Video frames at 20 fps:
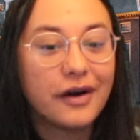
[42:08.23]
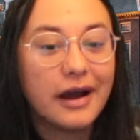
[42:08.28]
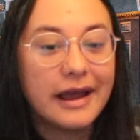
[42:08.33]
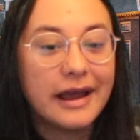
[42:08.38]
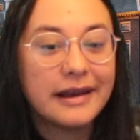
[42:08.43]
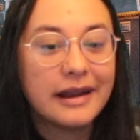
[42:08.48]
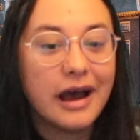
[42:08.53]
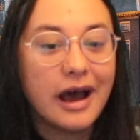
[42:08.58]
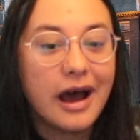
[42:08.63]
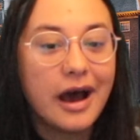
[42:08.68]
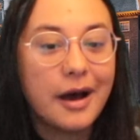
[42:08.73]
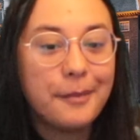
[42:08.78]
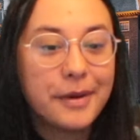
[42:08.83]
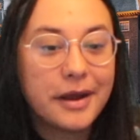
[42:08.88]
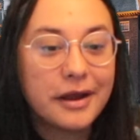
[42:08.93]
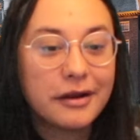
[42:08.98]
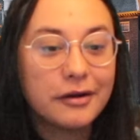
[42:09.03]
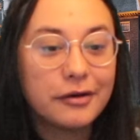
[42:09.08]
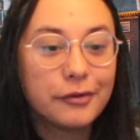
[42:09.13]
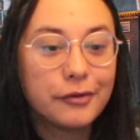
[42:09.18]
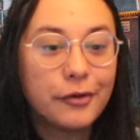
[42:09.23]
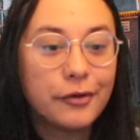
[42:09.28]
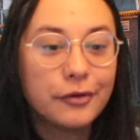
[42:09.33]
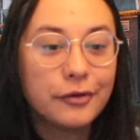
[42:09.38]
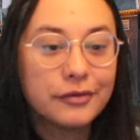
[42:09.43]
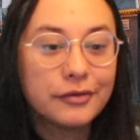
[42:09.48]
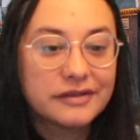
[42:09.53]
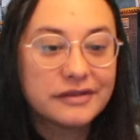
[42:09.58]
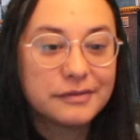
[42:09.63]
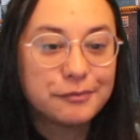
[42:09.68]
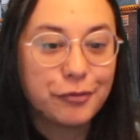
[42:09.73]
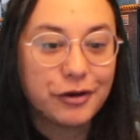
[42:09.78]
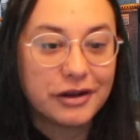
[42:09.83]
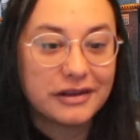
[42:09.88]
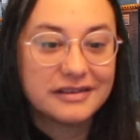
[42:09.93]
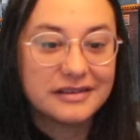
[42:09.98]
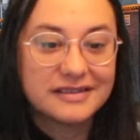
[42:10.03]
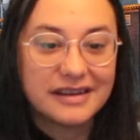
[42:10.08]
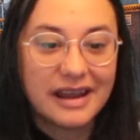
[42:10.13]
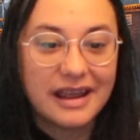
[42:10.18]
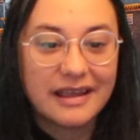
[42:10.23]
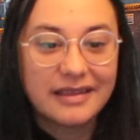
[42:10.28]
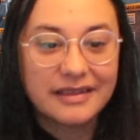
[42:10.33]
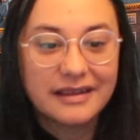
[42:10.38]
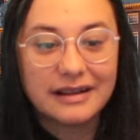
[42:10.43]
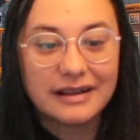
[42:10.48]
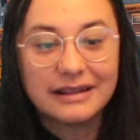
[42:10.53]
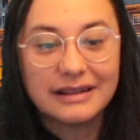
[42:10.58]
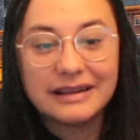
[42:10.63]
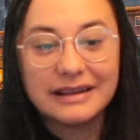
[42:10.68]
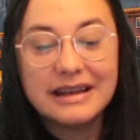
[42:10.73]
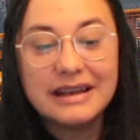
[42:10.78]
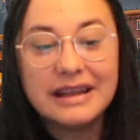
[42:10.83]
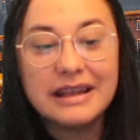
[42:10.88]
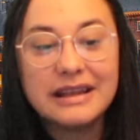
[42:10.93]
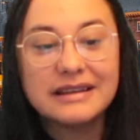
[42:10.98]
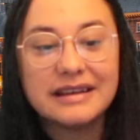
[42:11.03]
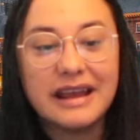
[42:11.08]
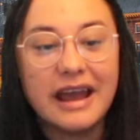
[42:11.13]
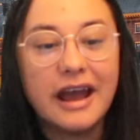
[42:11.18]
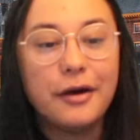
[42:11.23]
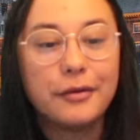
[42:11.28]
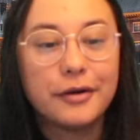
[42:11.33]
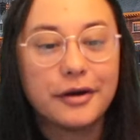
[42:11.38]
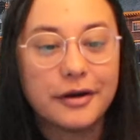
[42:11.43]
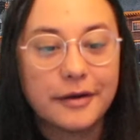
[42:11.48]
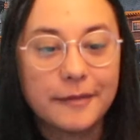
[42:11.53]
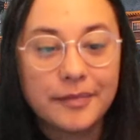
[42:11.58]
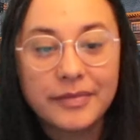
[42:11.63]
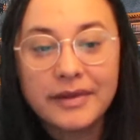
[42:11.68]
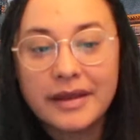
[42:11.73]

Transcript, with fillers: an Aperol Spritz, and the leaning tower.